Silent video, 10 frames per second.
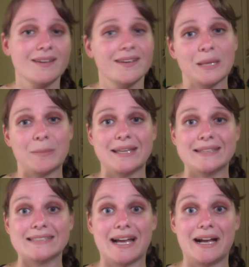it
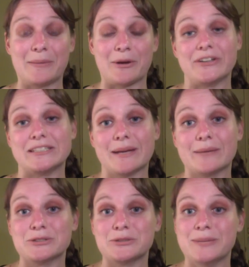means that I'm going to be
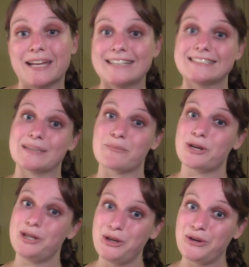able to meet
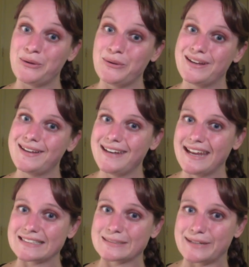someone new
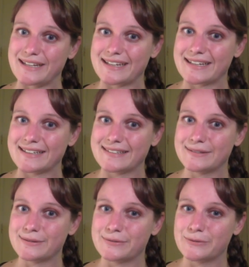next week.
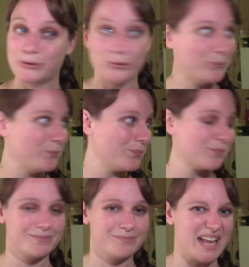Or
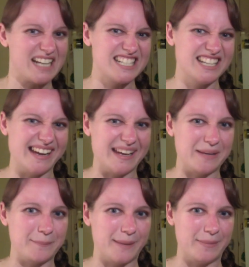tonight,
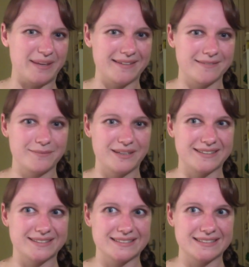maybe,
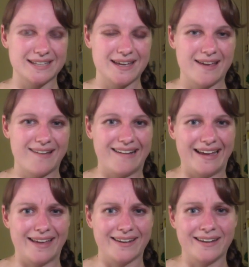because I
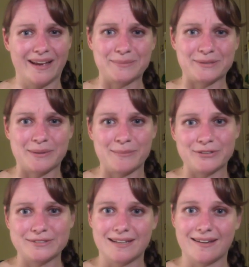had a nap, so I'm
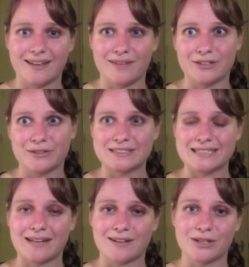not tired even though it's
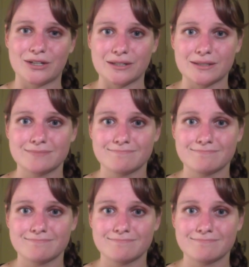8 o'clock.